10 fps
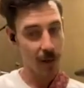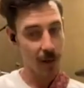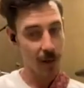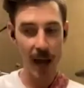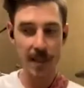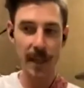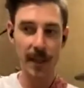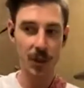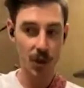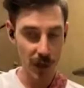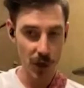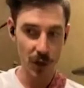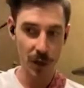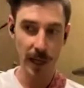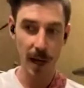that's like the traditional
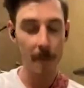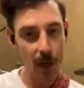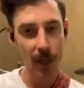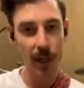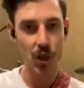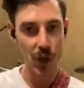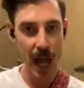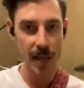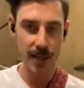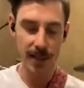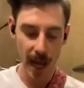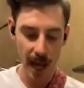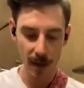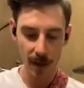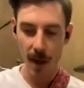like American jazz
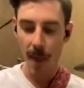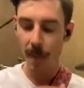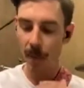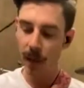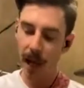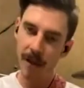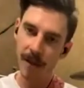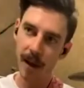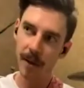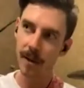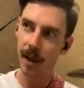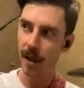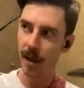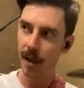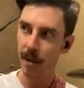style. But what I found
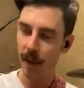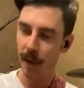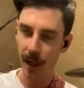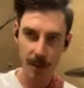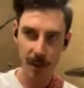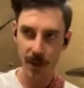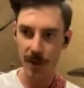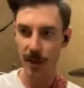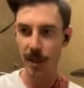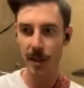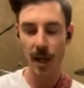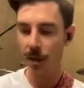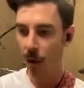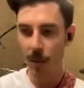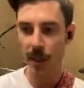in my experiences is it's
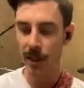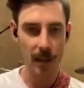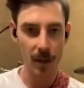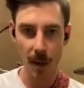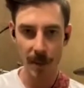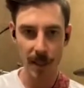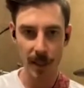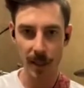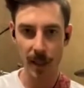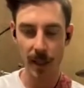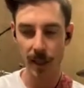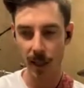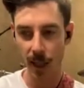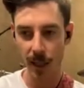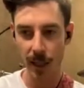almost exact opposite in the
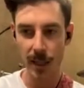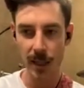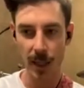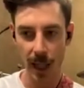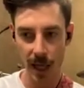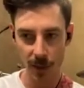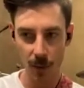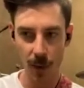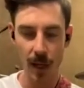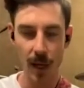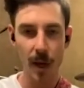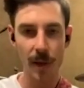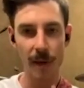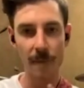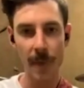kind of Indian classical way,
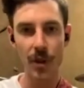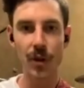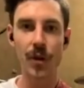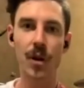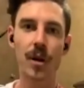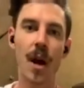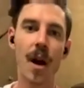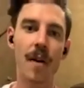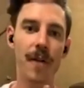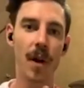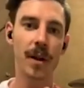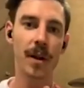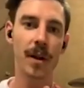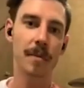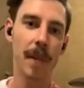that major third
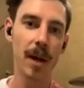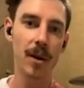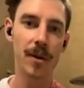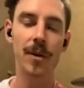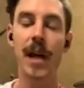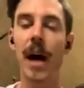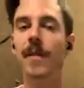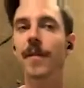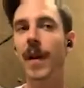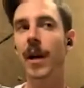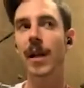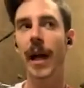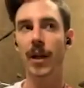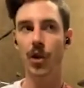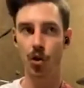falling to minor third to have a very
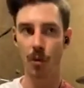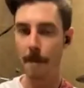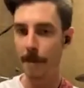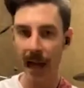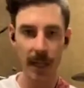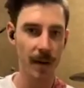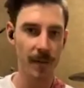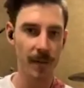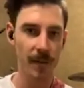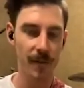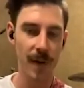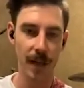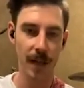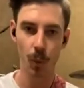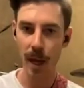like dramatic effect,
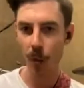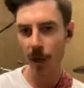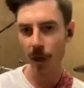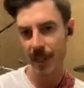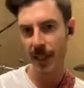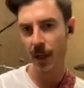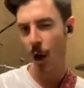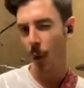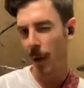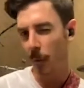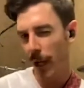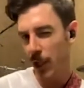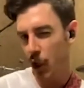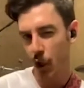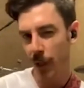way more dissonant, way more
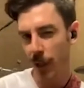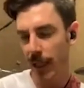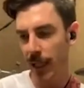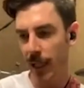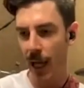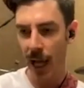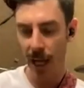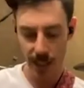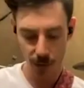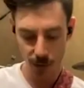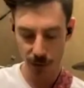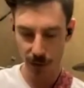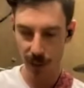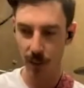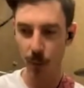intriguing and
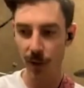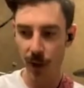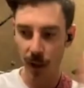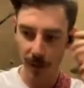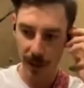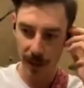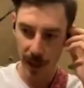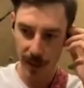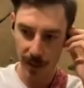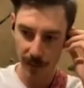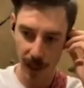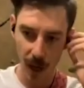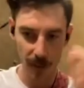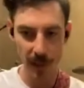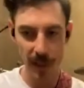interesting. And we'll talk about the idea of the
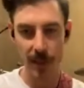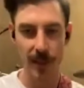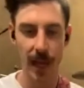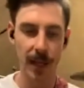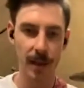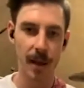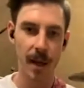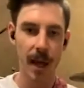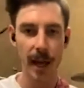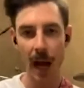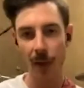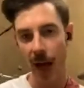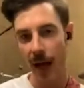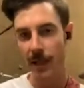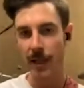augmented second and how
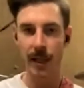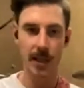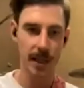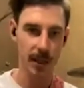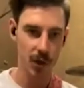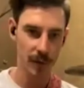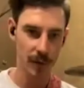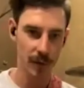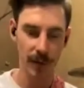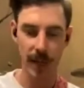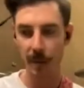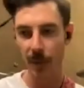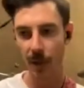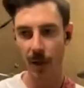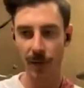that is like a signature of
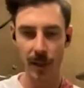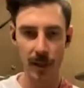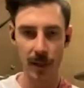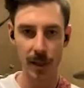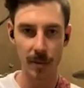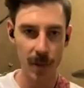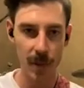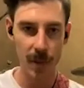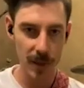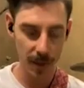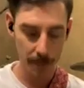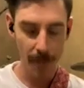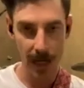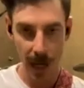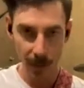vocabulary of Indian music and how
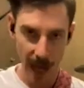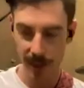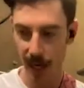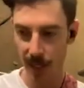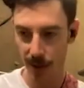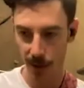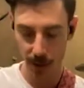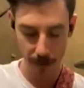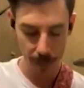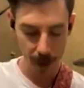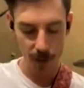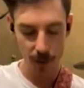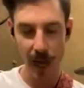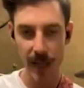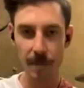that ties into it. So
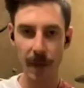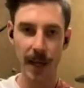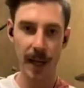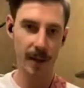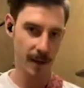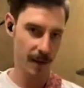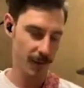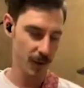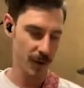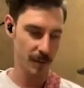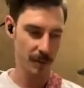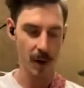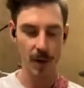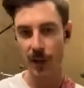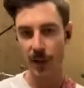that's my kind of first
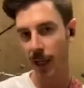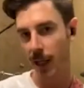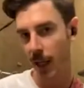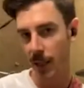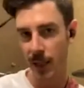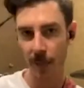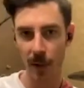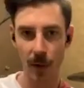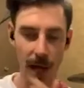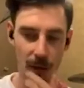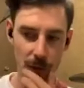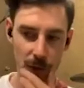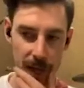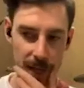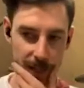approach, and like a kind of typical
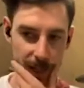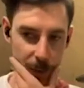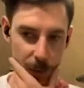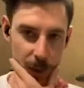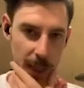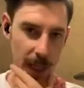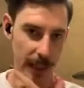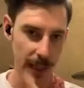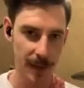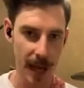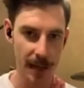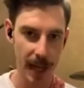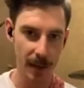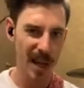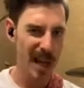exercise that I would do to kind of get that
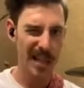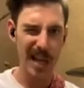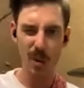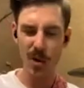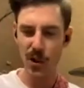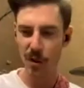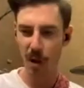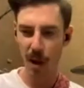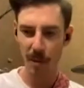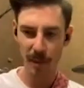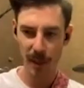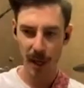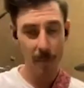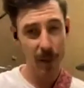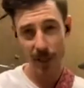down is I would just probably
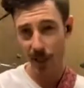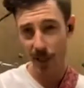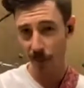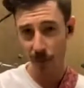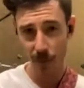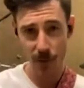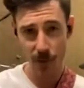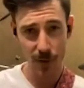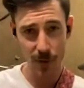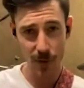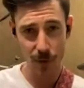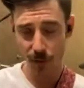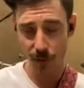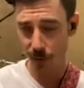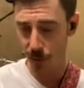play
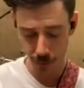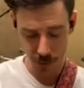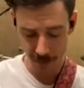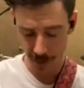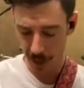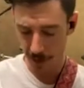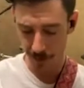through some kind of like